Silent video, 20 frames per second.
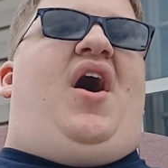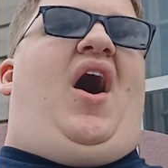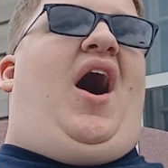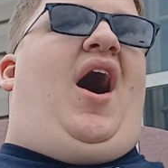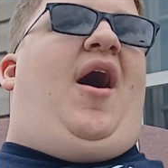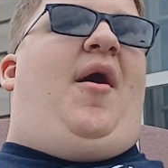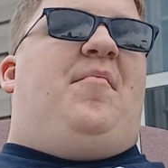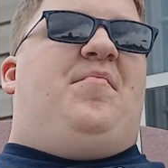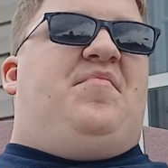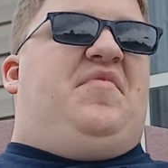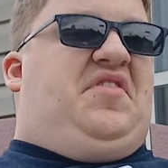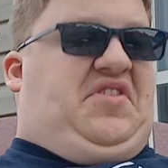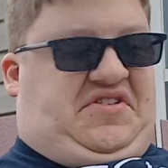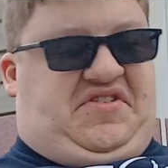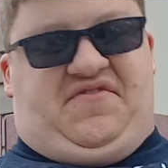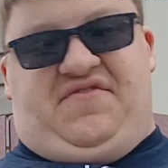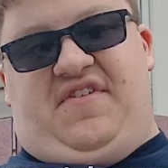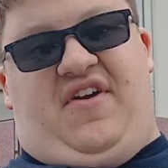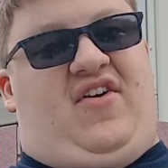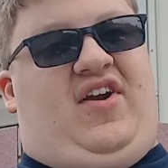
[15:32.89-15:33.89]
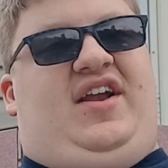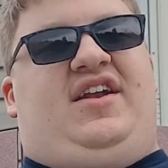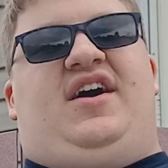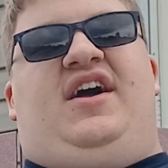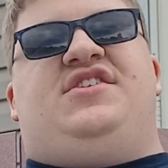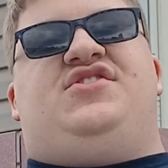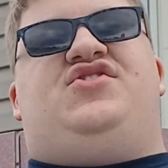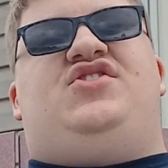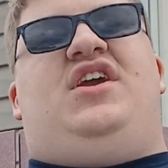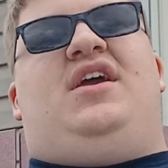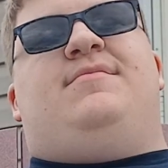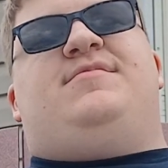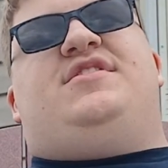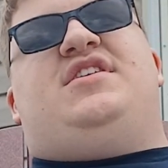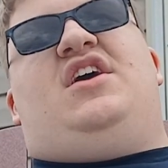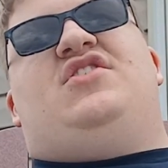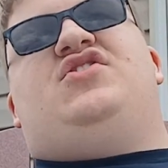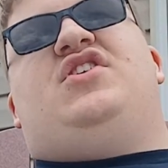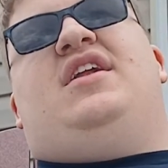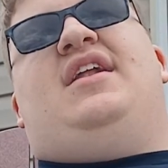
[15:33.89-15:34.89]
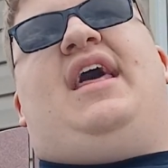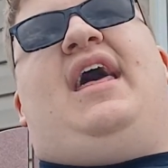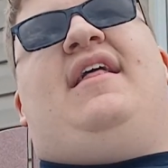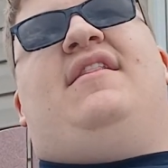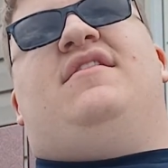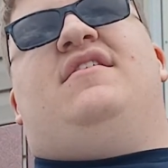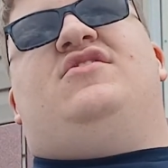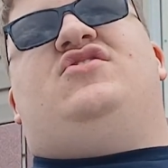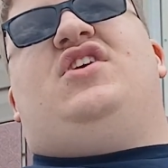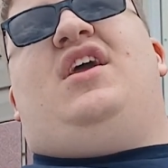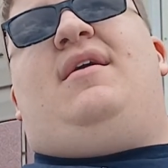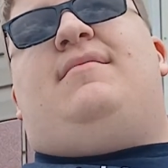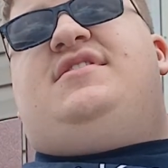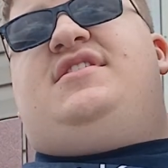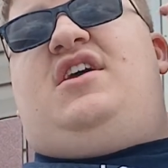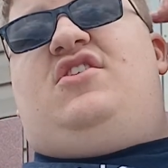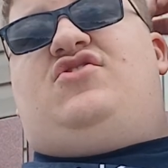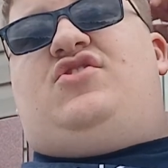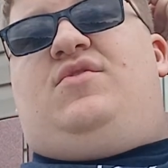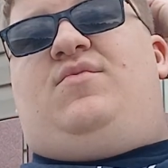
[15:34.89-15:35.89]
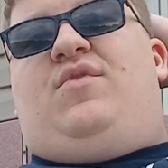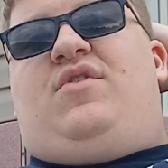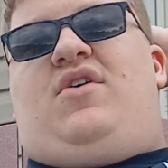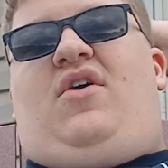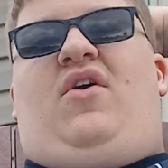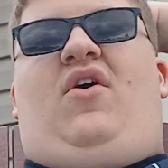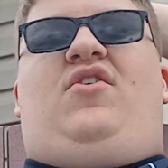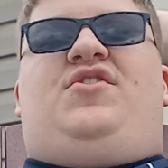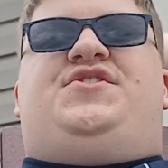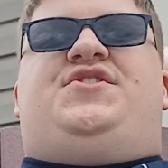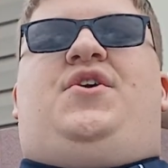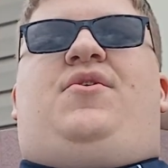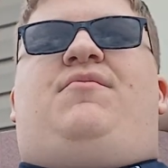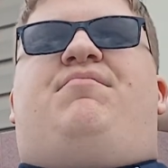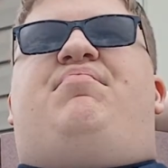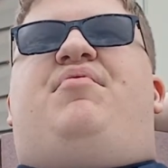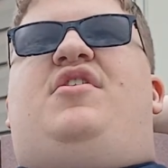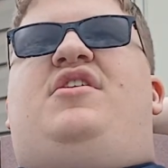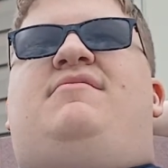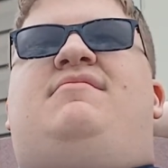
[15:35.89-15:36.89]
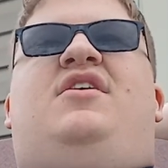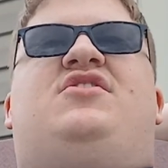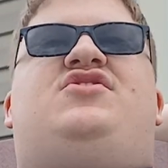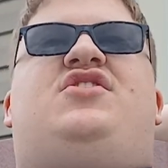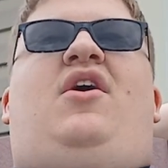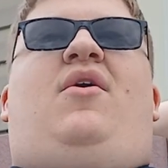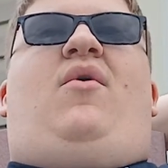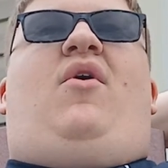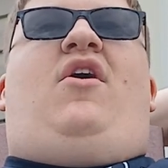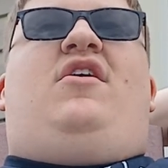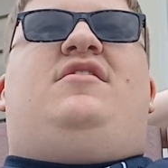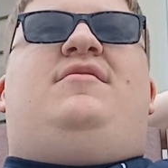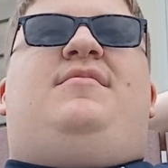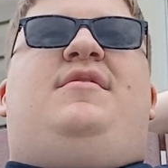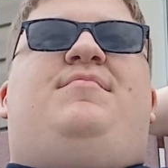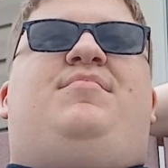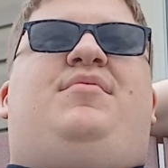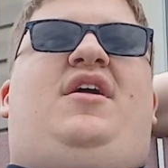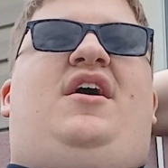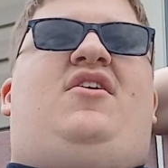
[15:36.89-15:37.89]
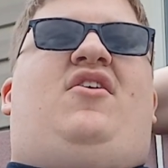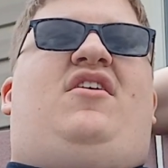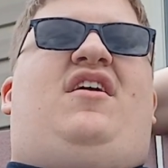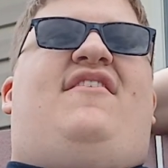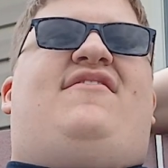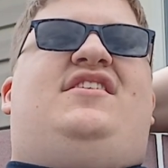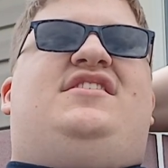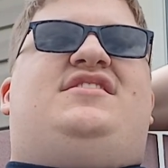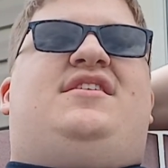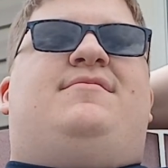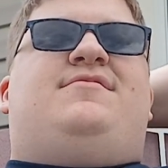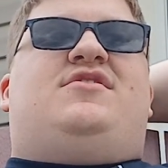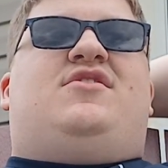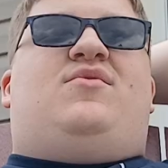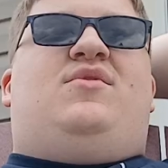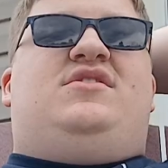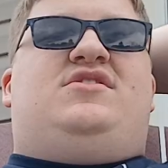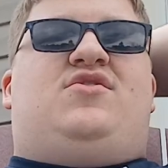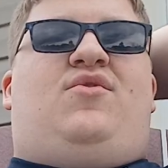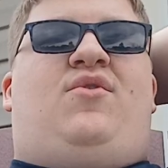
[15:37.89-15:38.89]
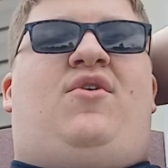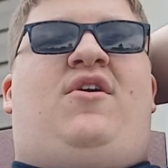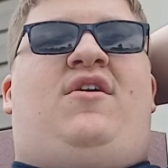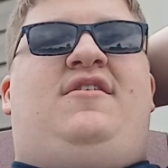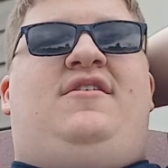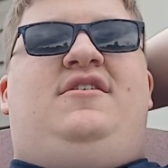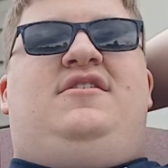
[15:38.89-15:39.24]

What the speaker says: It's a very nice jam session, and the jam session would also pretty much go on to be played on every subsequent tour,